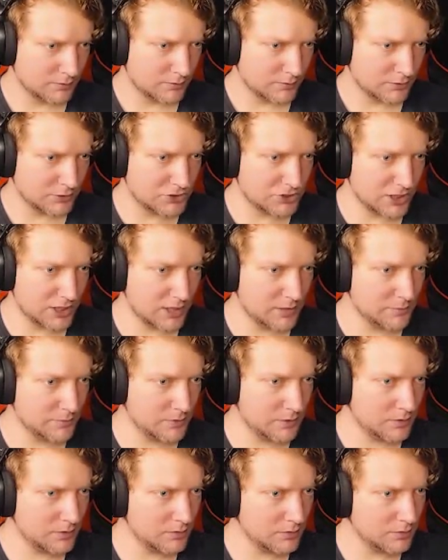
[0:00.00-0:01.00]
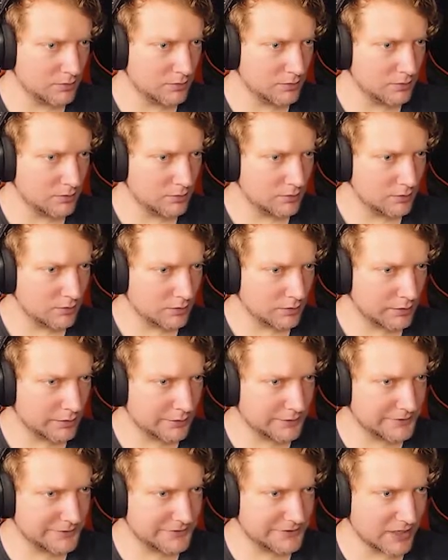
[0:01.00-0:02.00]
Jim
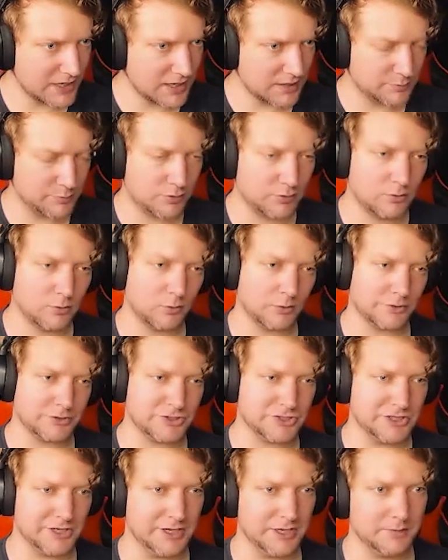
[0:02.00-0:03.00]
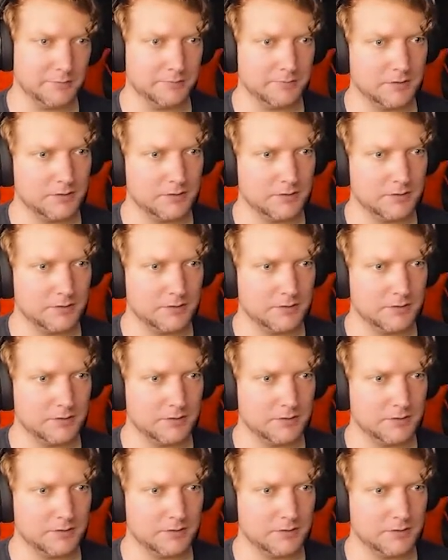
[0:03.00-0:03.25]
Gonzalez, poor Jim.